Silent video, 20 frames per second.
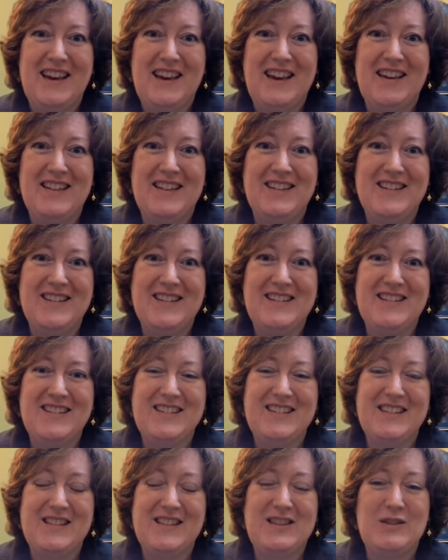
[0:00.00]
And
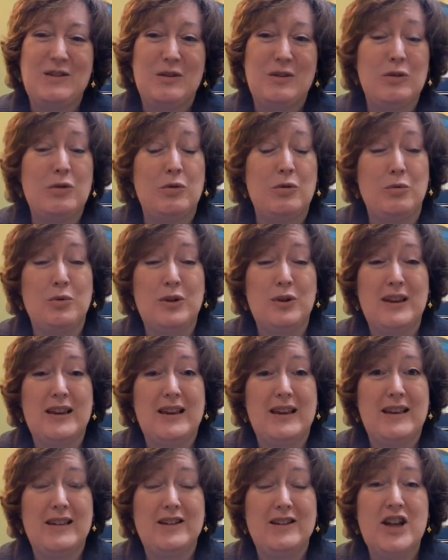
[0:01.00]
it's just
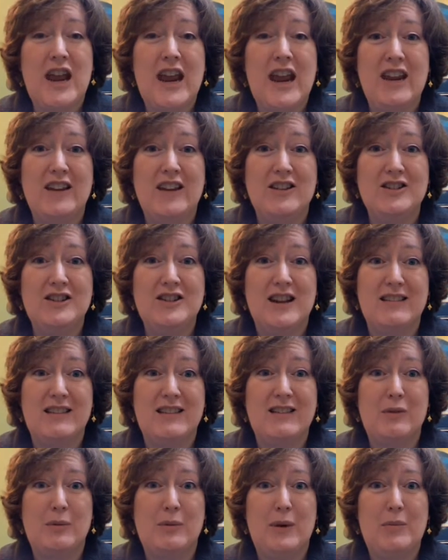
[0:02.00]
really changed, I
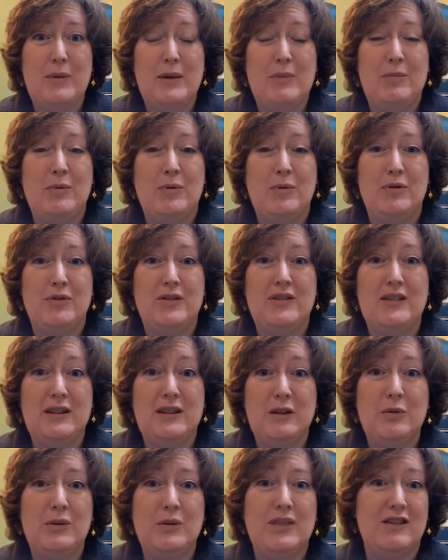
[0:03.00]
think, the way people
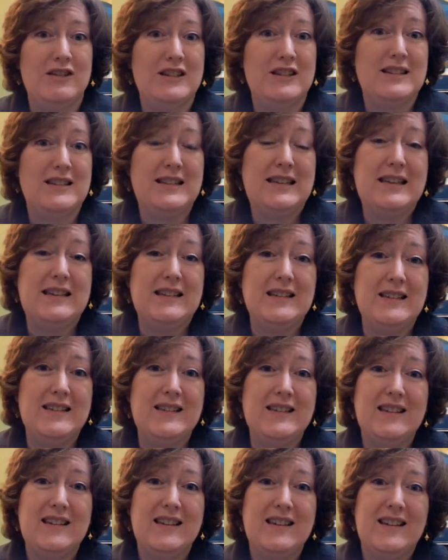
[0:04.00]
deal with their
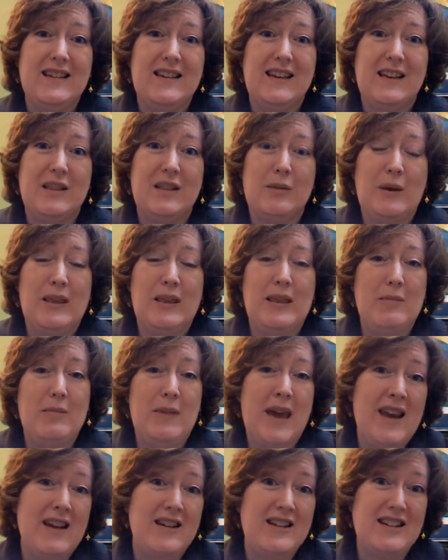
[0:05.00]
disease and the way they
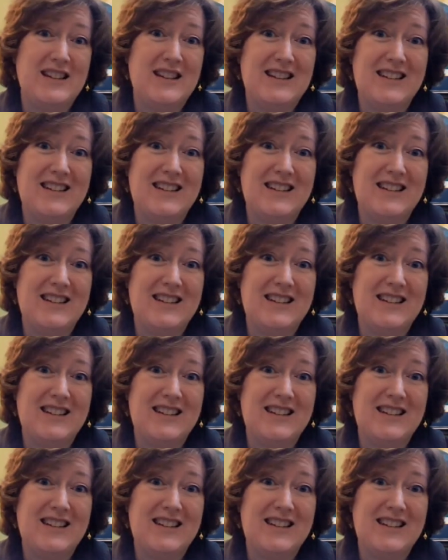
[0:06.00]
manage